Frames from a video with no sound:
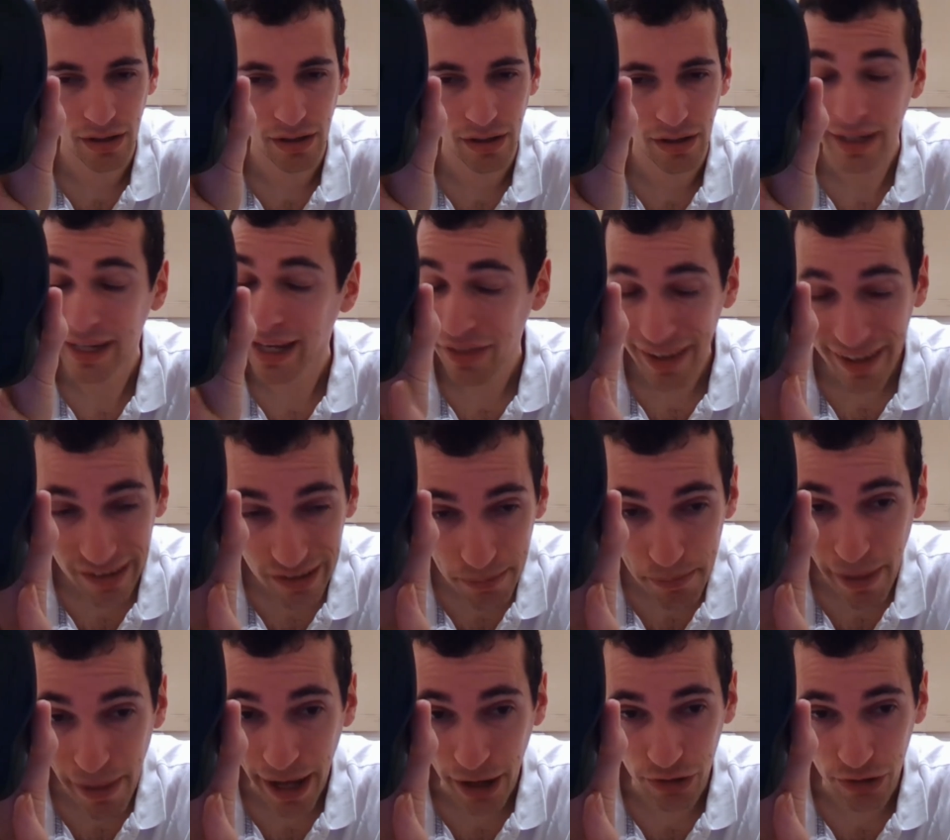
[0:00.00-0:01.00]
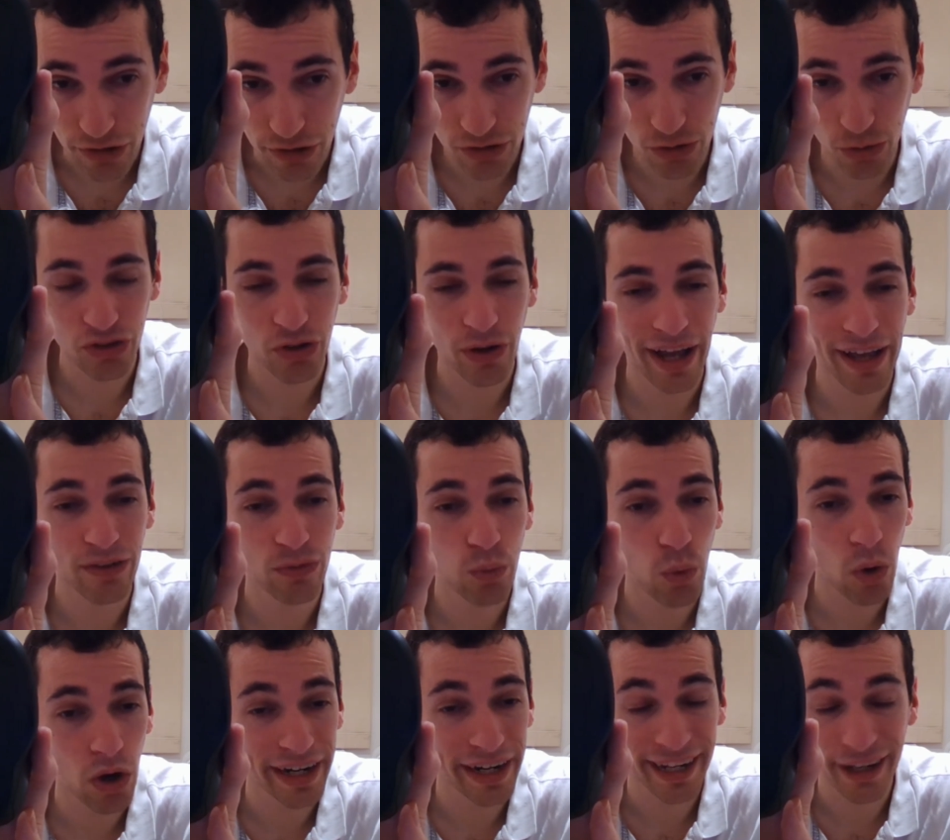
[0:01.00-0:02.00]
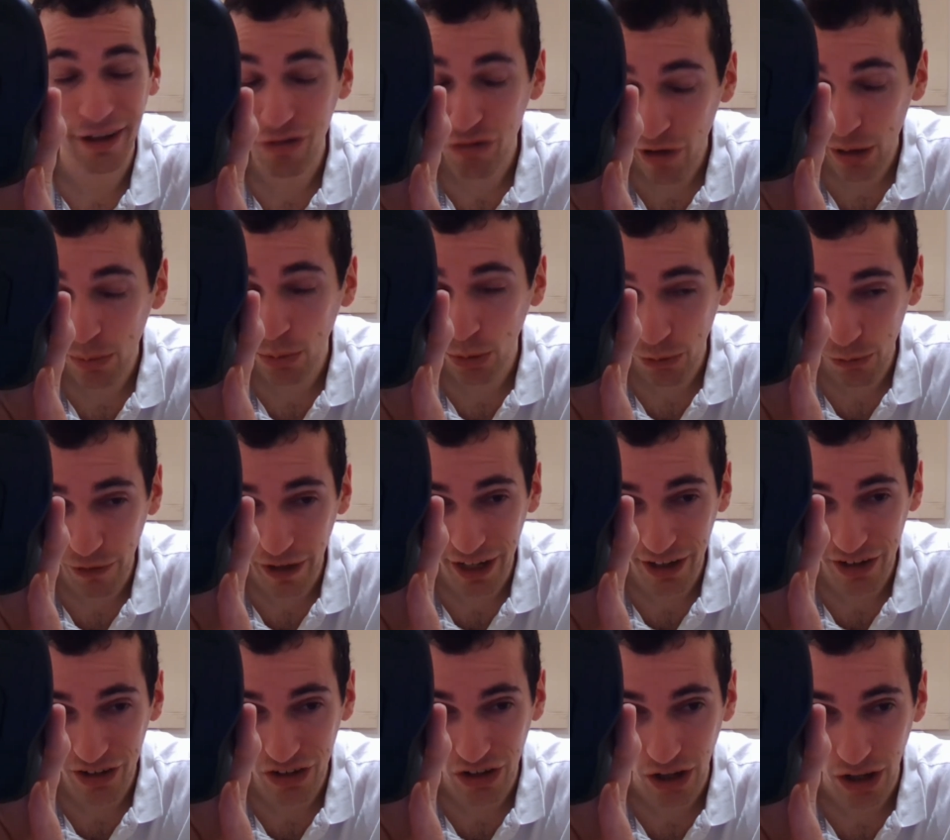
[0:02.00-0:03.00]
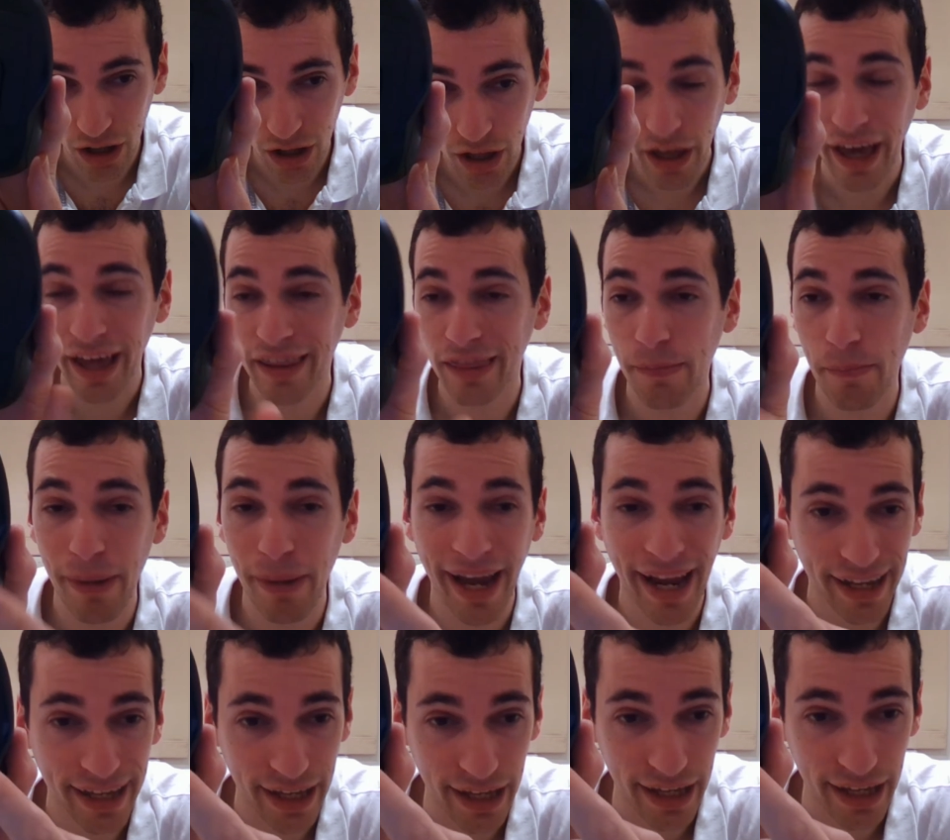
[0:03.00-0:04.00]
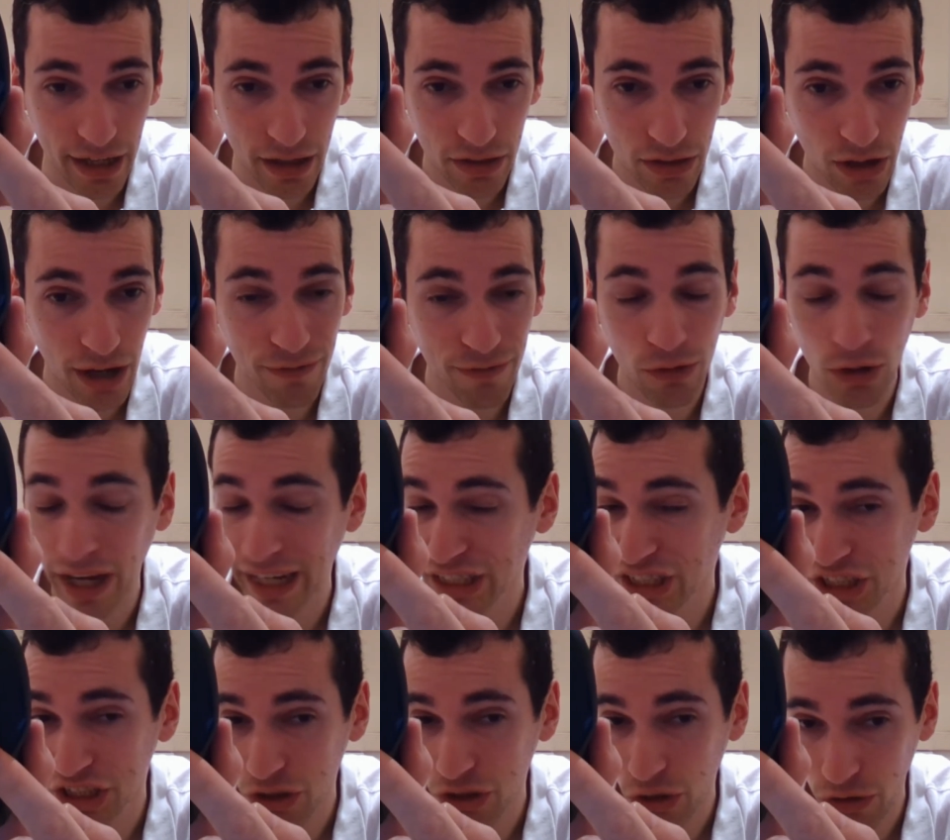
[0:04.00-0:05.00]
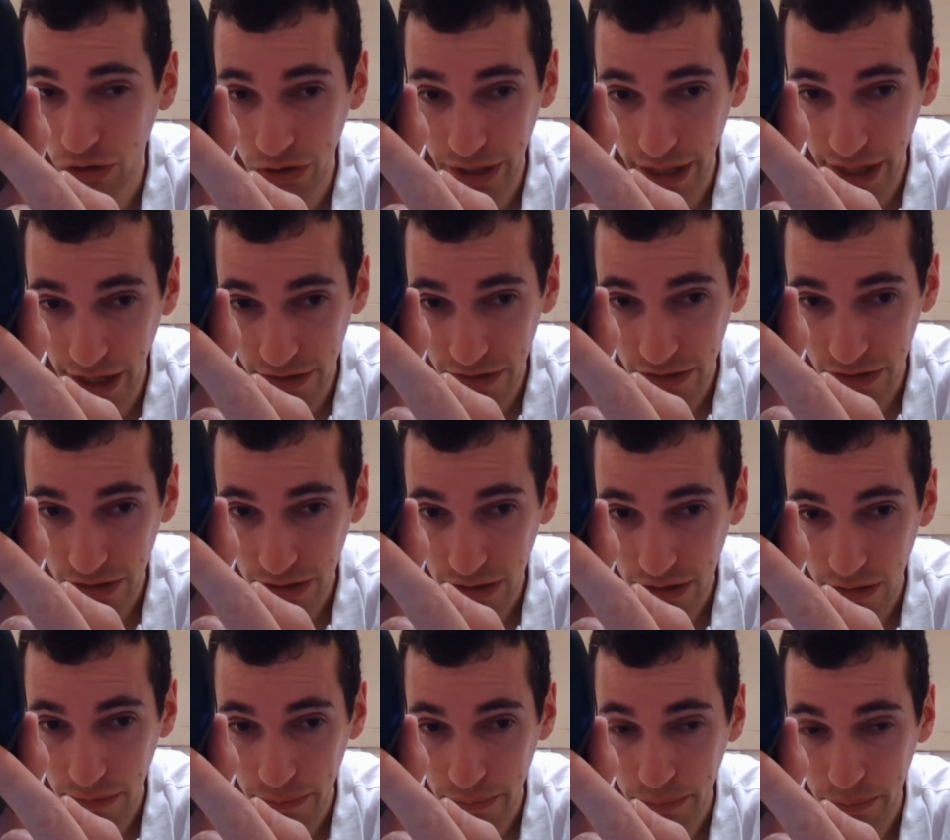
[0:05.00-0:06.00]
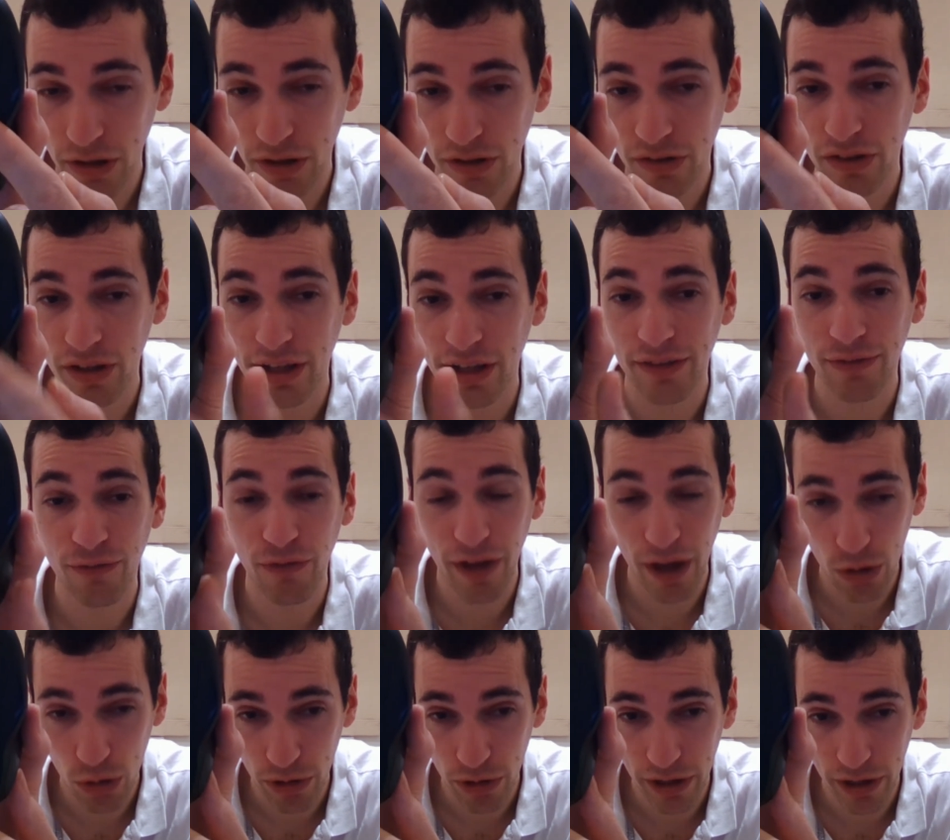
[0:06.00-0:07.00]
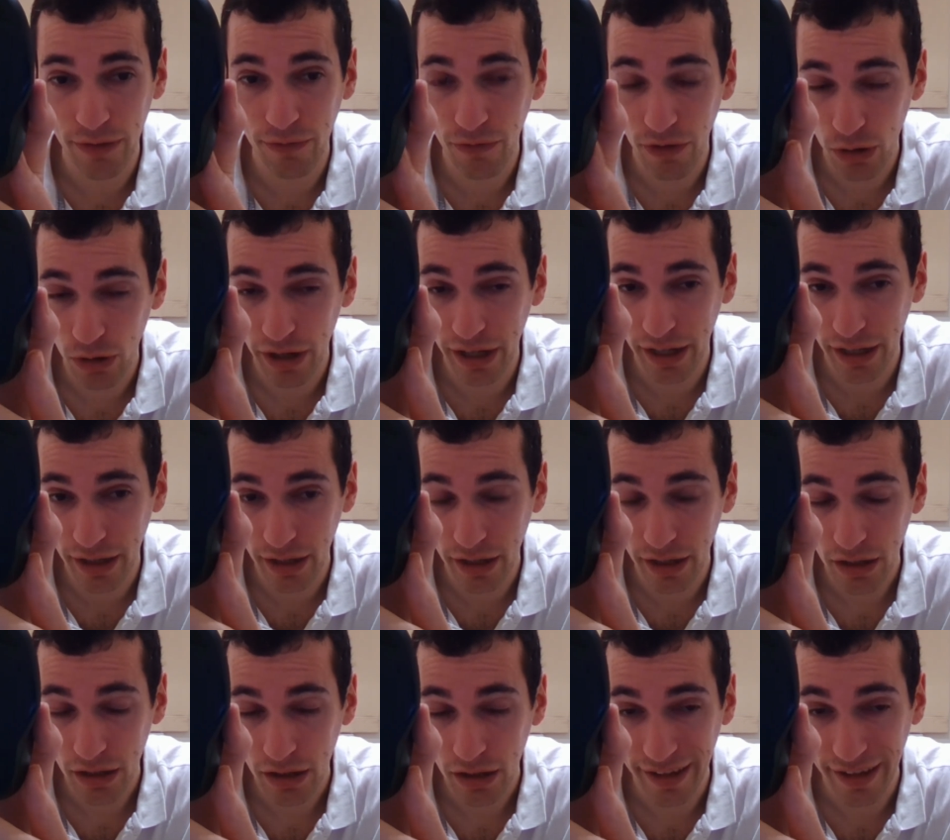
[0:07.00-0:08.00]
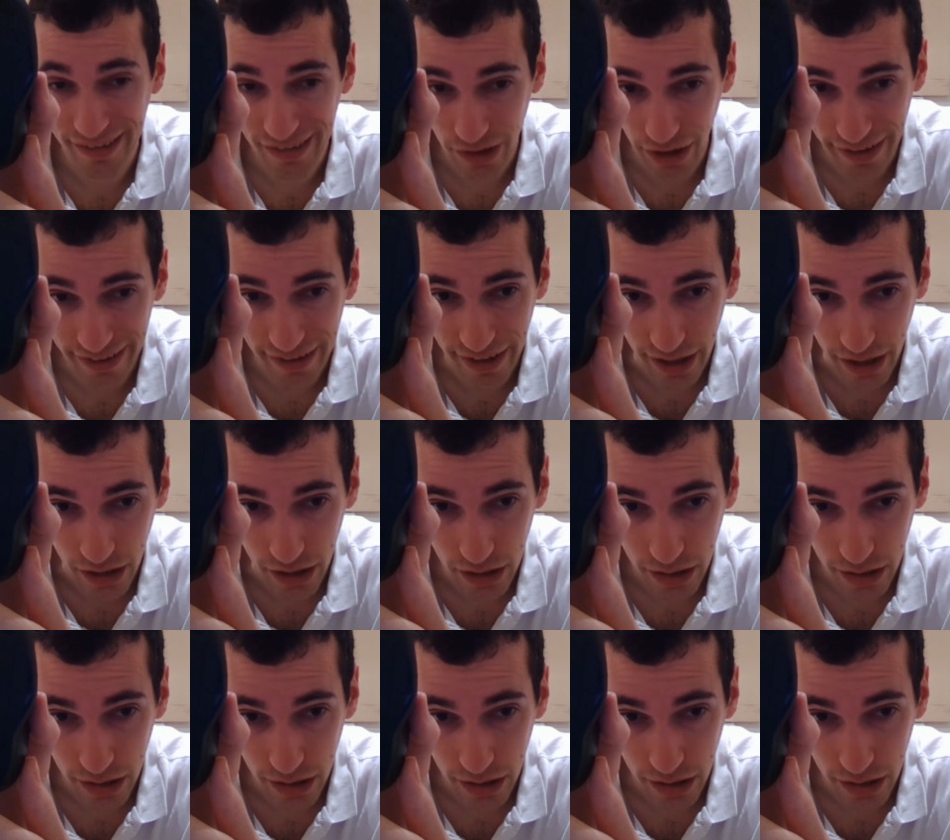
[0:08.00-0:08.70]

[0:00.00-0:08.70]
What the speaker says: Now this mouse also has one incredible feature at the back here that I've not actually shown you yet, but it's very, very exciting.